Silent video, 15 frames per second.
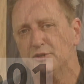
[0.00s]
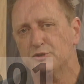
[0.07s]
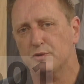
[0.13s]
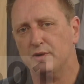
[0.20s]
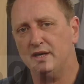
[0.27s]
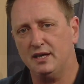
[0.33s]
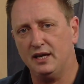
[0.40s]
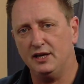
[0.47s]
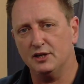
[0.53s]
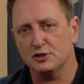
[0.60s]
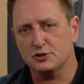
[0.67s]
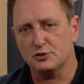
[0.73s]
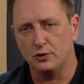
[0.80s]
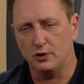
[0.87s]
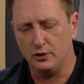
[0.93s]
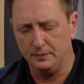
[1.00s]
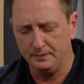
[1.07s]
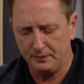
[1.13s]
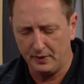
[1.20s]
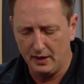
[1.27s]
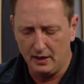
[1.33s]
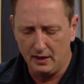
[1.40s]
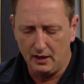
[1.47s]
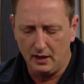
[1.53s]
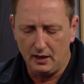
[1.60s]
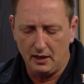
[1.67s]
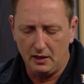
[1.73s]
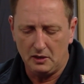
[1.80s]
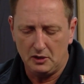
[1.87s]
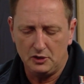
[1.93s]
drinking straw,
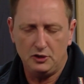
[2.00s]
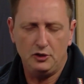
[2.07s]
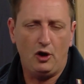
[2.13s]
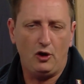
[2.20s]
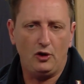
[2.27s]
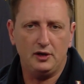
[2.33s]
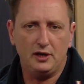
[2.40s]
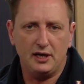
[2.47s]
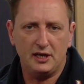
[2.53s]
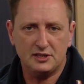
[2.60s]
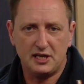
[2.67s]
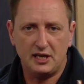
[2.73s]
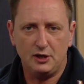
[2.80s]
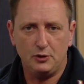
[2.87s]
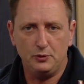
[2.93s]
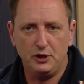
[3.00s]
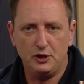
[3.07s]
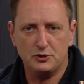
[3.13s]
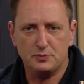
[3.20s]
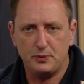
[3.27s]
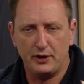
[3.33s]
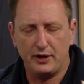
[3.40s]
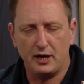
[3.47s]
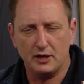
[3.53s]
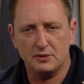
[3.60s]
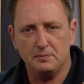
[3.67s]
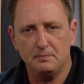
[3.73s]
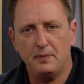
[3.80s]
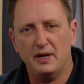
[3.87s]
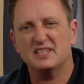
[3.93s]
not a single-use product,
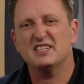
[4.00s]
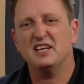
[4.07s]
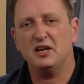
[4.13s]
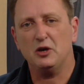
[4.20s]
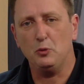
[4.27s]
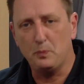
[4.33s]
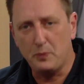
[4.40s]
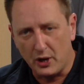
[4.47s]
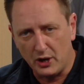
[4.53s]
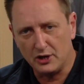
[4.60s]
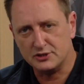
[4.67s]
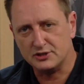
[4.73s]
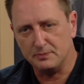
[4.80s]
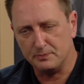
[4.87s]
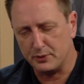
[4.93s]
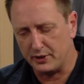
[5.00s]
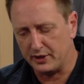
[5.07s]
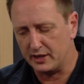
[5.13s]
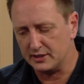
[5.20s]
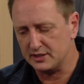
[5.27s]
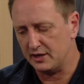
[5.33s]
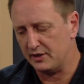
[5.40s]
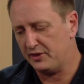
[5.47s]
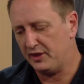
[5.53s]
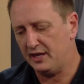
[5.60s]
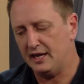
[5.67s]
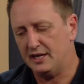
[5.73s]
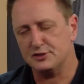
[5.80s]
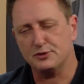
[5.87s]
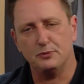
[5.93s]
but single person product. And I think
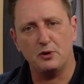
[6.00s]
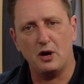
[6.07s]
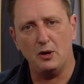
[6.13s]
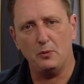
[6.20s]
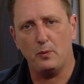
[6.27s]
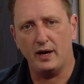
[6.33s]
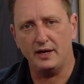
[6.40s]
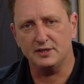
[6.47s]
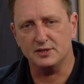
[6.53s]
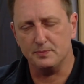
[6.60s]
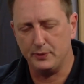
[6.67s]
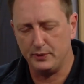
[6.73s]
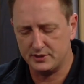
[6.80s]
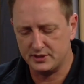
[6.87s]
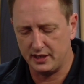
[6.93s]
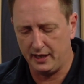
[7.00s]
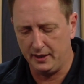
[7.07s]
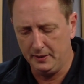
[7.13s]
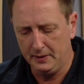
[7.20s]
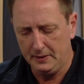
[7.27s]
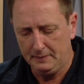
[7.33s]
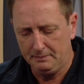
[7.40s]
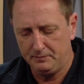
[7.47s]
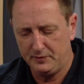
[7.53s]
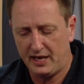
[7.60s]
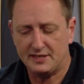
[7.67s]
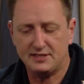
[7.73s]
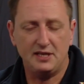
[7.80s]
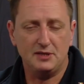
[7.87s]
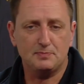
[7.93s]
that's the right way to put it.
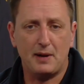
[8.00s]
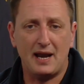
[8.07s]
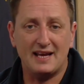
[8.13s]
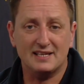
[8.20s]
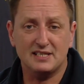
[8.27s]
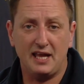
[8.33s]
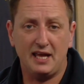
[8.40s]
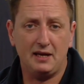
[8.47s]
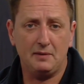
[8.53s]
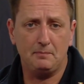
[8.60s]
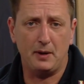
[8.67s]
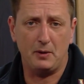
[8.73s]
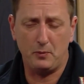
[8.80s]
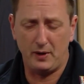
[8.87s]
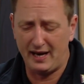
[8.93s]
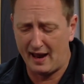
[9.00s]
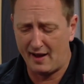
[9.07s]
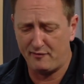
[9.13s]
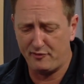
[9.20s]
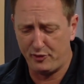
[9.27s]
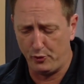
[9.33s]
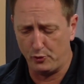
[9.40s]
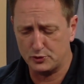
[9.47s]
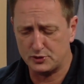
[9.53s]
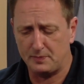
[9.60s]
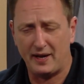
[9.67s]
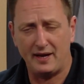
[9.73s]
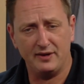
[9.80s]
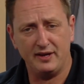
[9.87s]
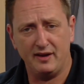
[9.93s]
Yes, it's plastic, but we have thought
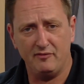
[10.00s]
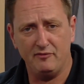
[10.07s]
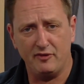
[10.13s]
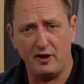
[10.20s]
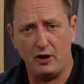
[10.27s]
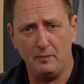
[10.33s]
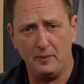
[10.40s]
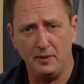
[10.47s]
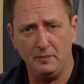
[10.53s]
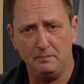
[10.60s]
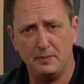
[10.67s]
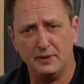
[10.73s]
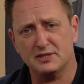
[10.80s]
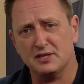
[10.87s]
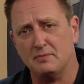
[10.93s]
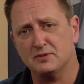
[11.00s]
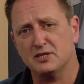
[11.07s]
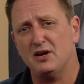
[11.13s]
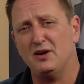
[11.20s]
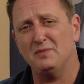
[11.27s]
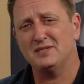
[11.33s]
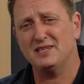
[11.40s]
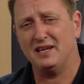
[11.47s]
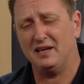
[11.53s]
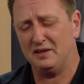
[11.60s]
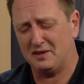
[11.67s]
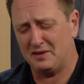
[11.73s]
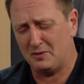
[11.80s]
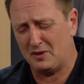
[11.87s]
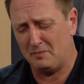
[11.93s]
about the environment. But sometimes the,
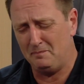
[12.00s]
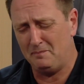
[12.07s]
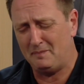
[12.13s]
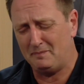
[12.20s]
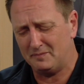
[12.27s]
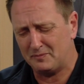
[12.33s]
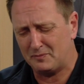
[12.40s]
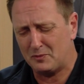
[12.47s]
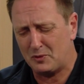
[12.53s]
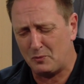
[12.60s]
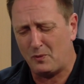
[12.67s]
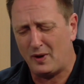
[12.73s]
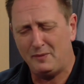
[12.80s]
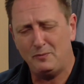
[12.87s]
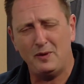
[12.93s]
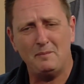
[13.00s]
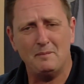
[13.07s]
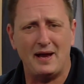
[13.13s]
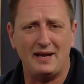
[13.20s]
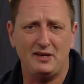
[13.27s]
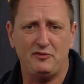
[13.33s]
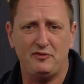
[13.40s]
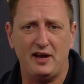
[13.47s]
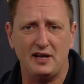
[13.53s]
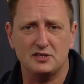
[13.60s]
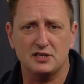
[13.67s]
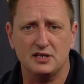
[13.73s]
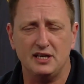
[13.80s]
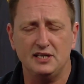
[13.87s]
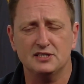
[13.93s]
the, the way we
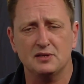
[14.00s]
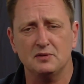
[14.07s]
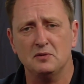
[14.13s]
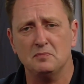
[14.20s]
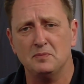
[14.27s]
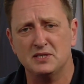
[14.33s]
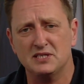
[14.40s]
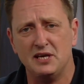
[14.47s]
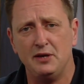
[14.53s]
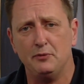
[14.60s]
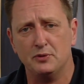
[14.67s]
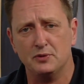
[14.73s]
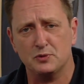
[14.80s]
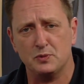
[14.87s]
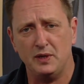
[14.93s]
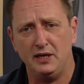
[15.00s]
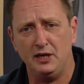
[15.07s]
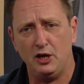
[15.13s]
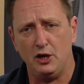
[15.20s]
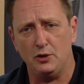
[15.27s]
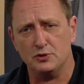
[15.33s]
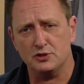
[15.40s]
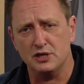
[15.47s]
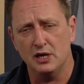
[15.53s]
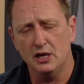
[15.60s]
manufacture these and the materials we use